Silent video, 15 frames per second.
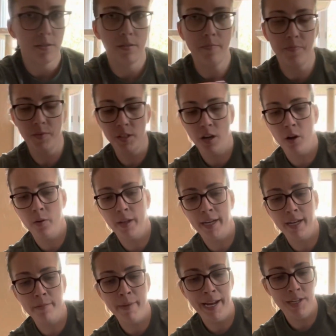so
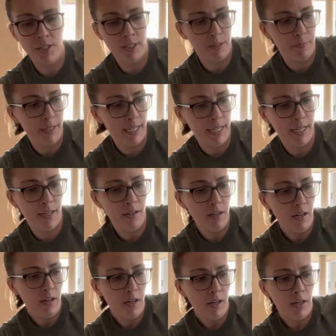like it might just be, you